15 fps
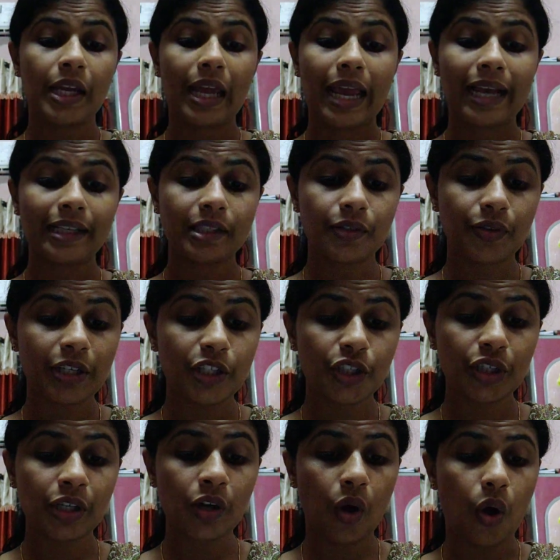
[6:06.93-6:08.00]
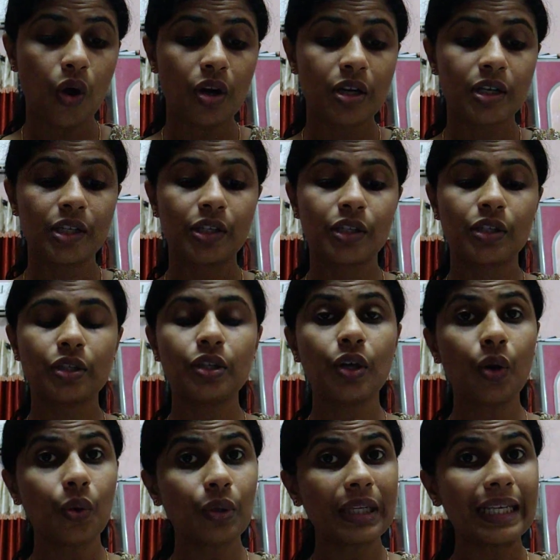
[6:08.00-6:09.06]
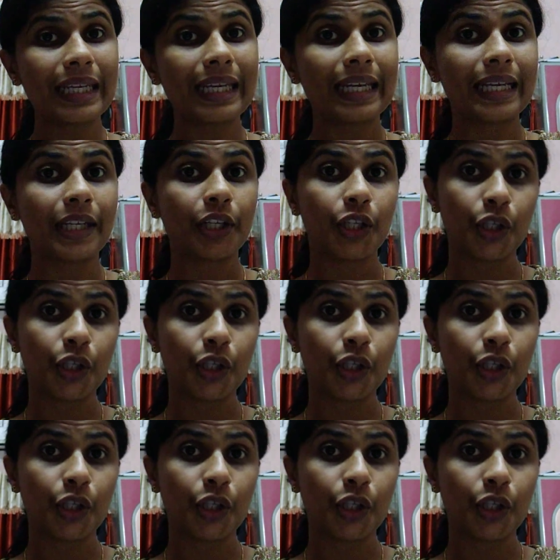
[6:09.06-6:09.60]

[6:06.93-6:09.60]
Excretion occurs slowly in